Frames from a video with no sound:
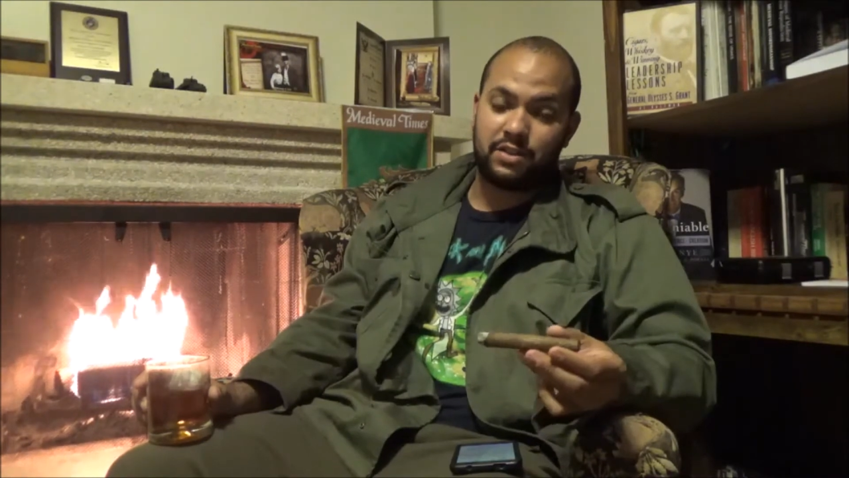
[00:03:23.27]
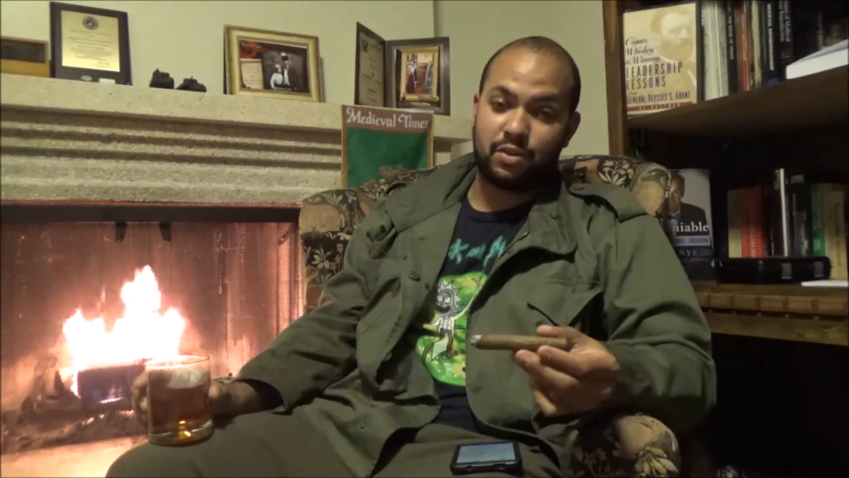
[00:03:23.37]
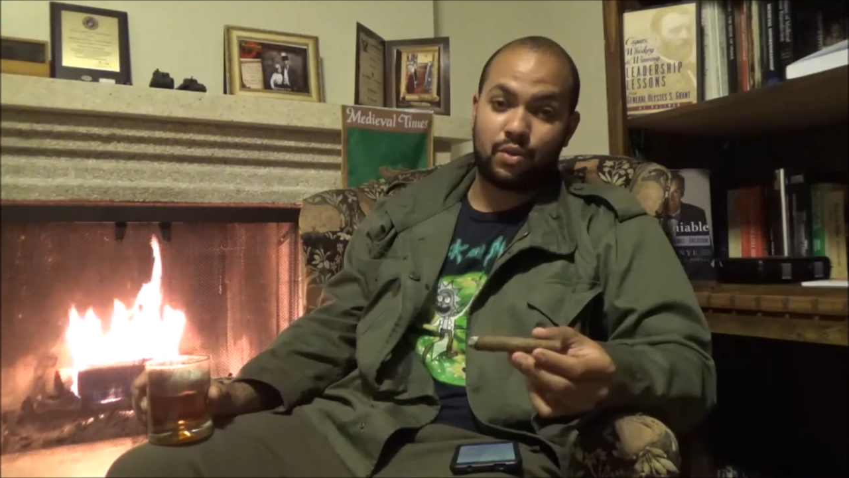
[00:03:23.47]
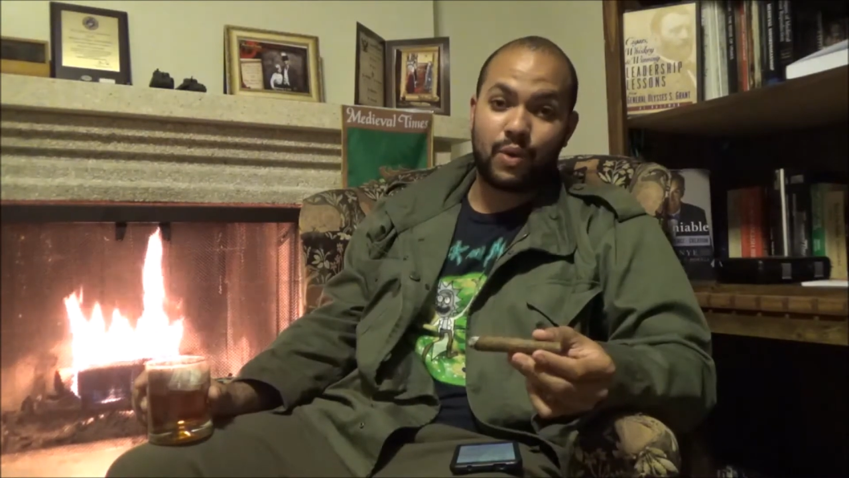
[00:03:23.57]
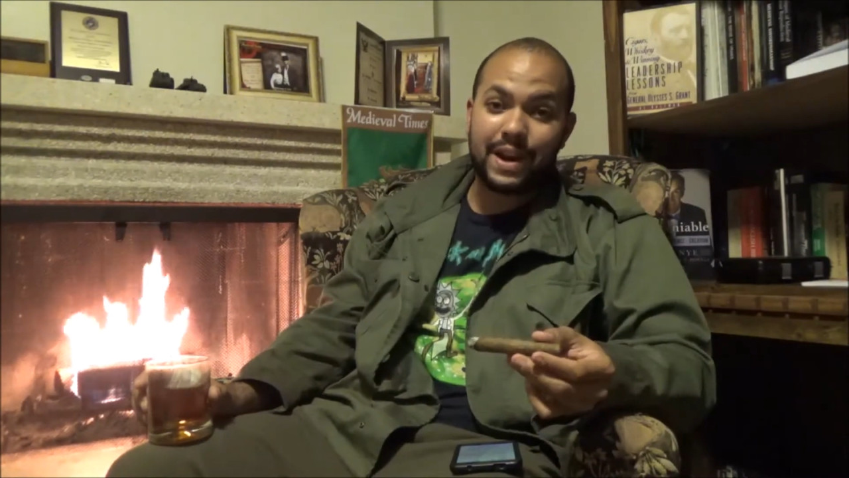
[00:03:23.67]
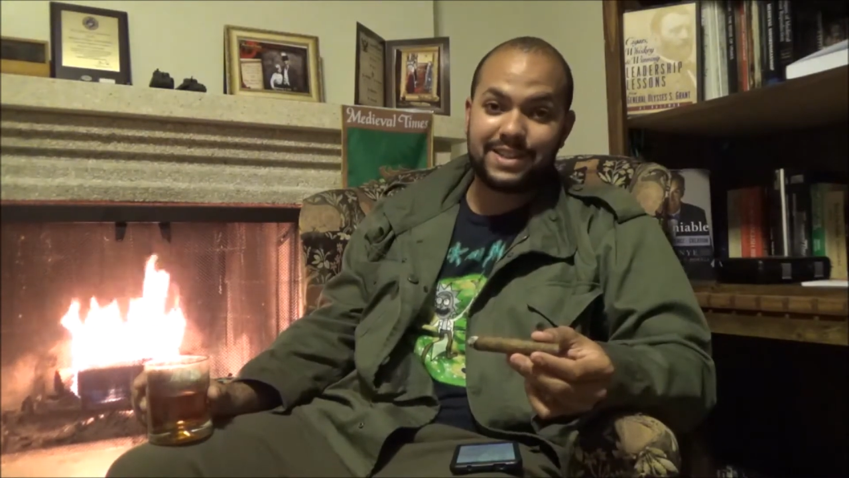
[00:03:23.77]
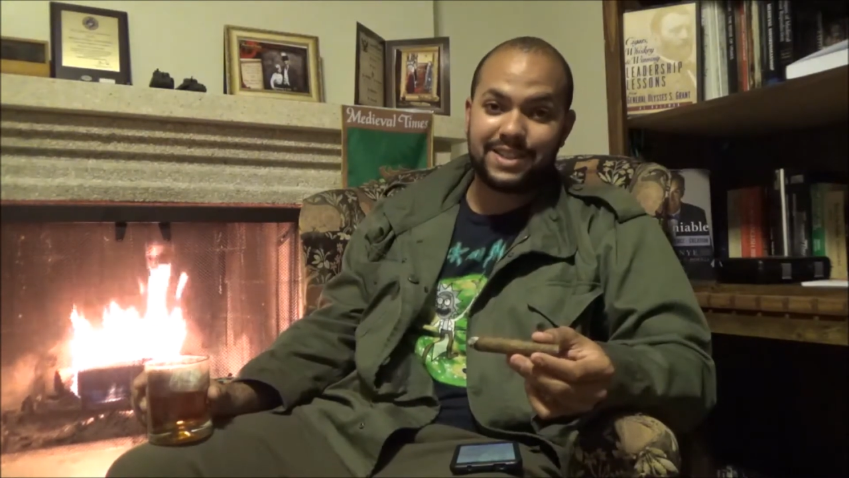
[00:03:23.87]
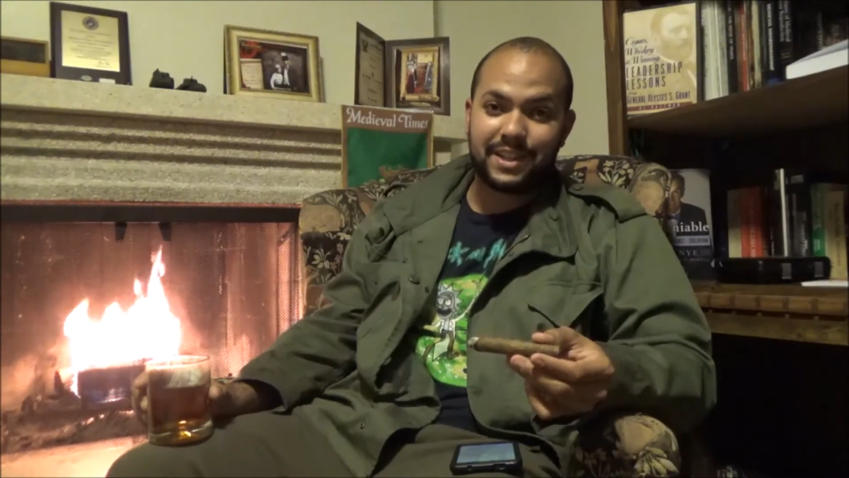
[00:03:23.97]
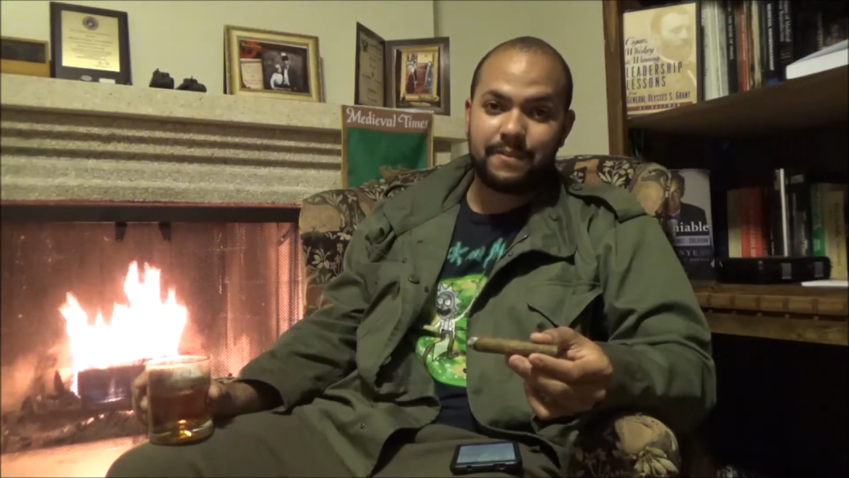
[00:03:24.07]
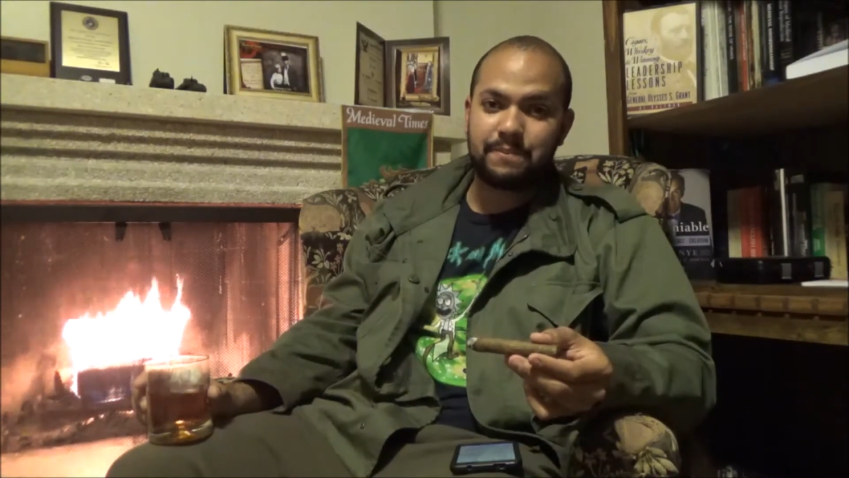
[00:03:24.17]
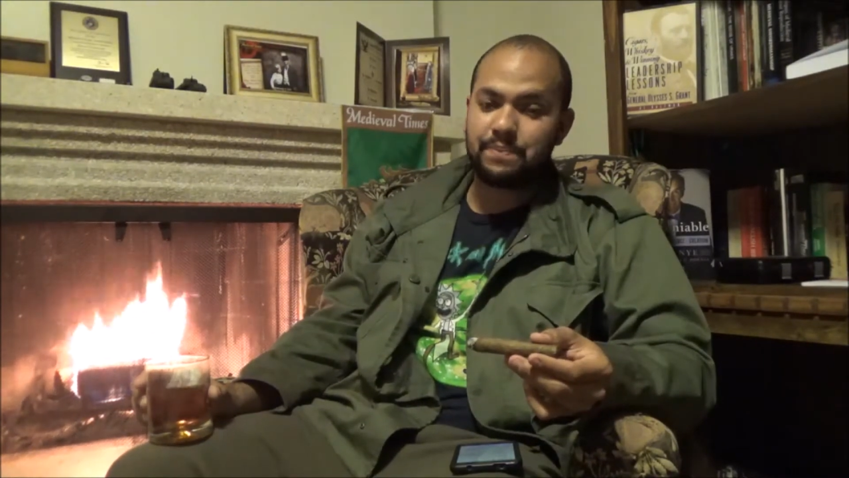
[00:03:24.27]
so crazy,